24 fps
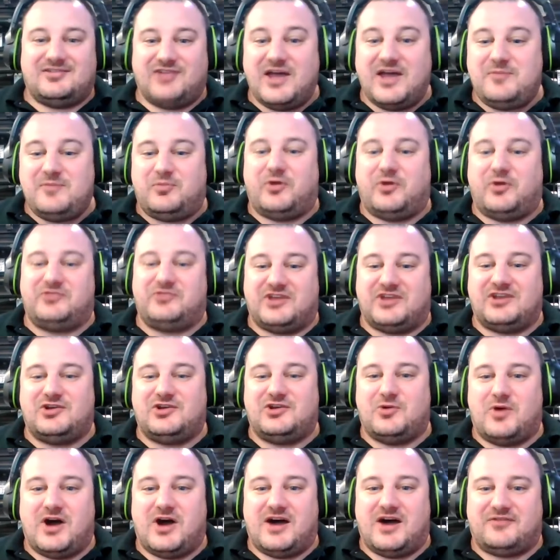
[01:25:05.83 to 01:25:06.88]
light bulb's going to
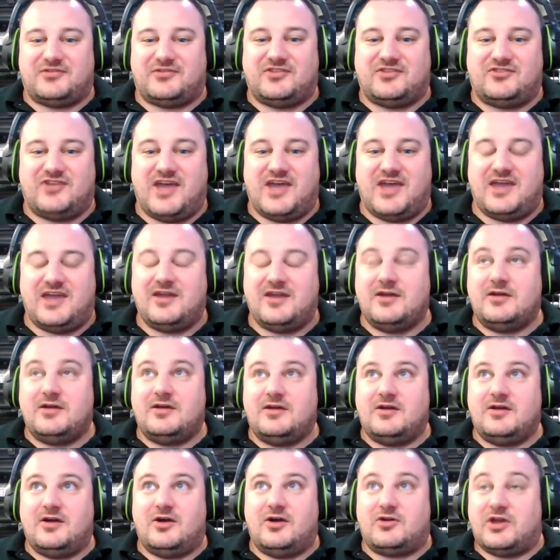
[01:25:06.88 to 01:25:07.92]
go off and say,
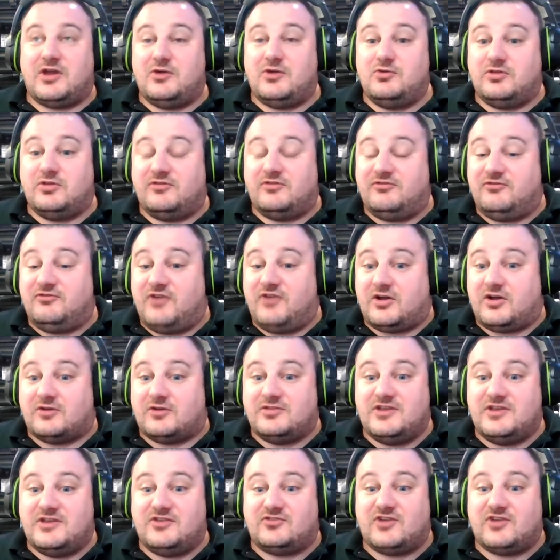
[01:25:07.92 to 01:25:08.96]
okay, who the fuck are
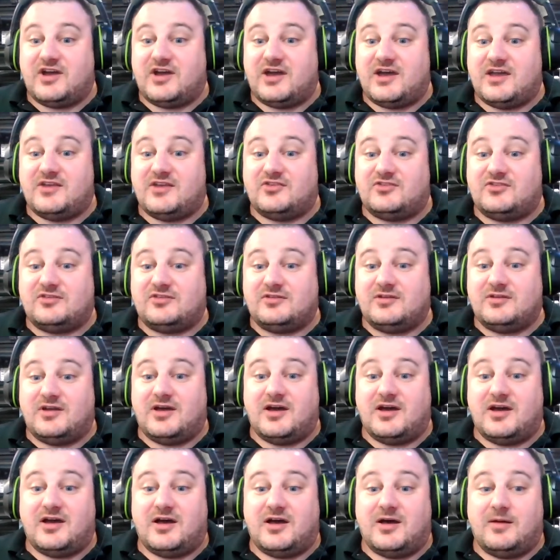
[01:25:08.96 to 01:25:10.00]
these guys?
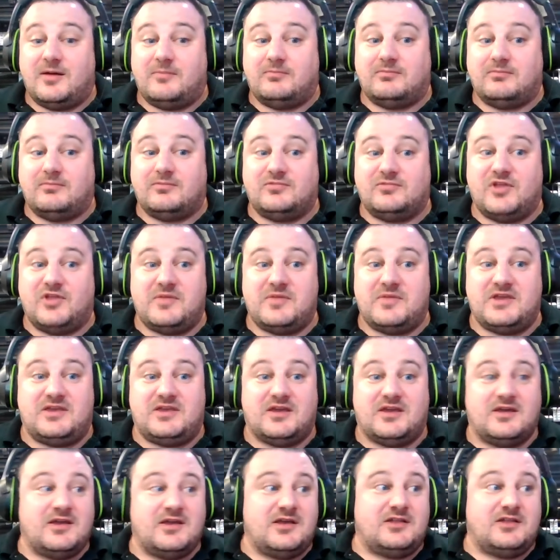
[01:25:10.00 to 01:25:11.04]
Yep. Um, let me
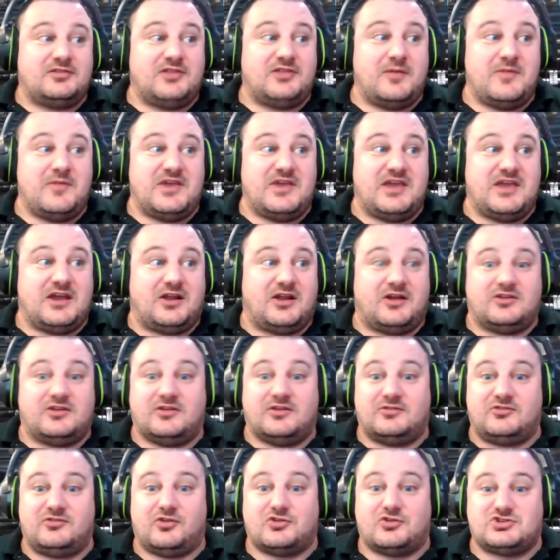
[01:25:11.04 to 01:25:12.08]
get, let me get onto
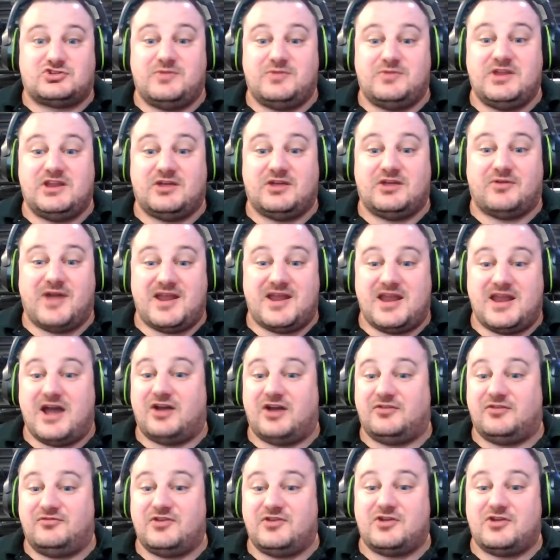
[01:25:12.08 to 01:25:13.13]
social media right now
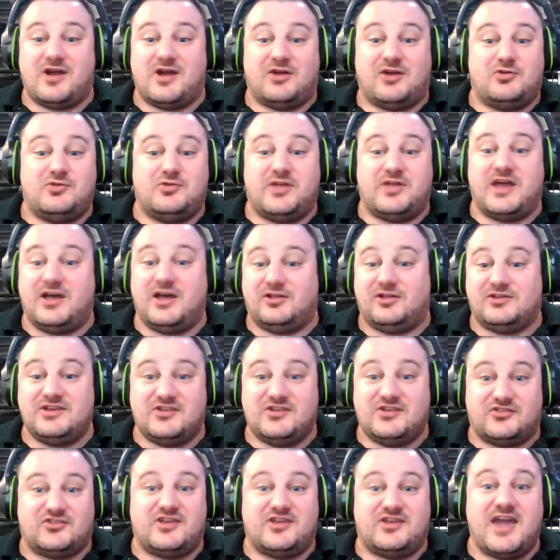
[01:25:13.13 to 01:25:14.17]
to figure out who the hell
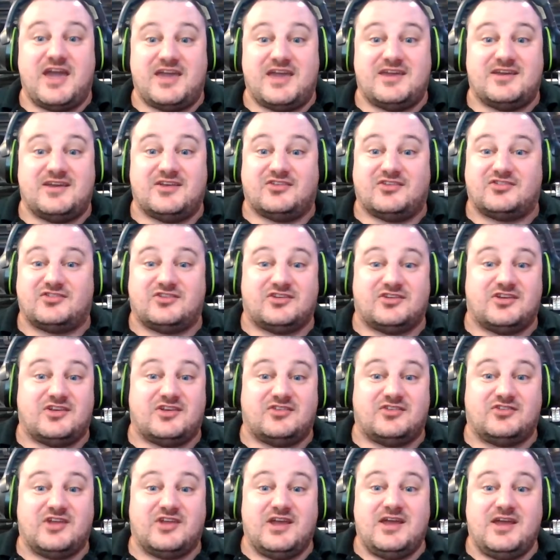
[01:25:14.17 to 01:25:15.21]
ECA is
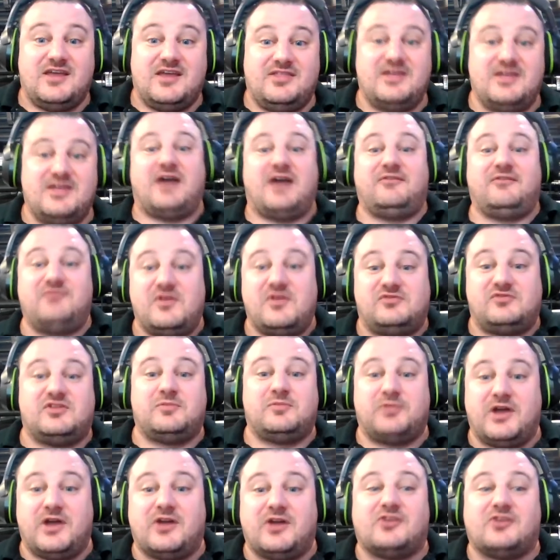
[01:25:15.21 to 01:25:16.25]
because mm-hmm. they got 50 mm-hmm.
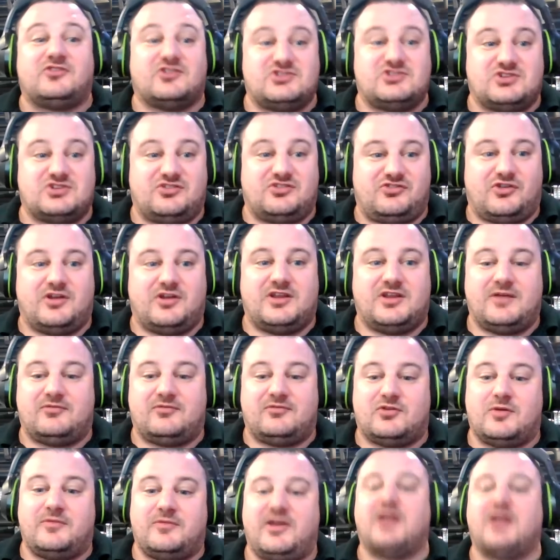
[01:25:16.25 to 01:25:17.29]
players that just signed up
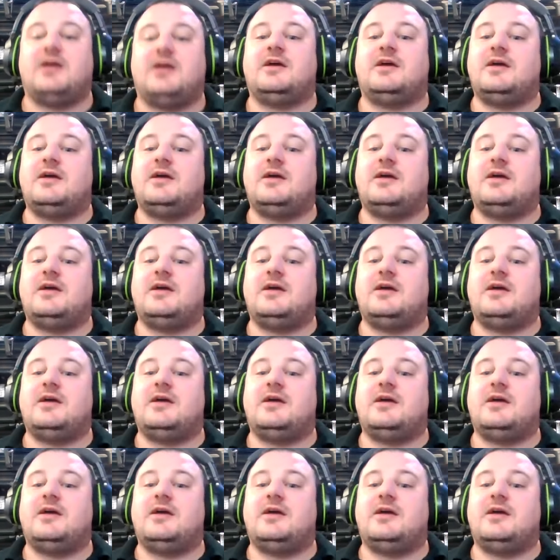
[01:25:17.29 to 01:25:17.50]
for an event.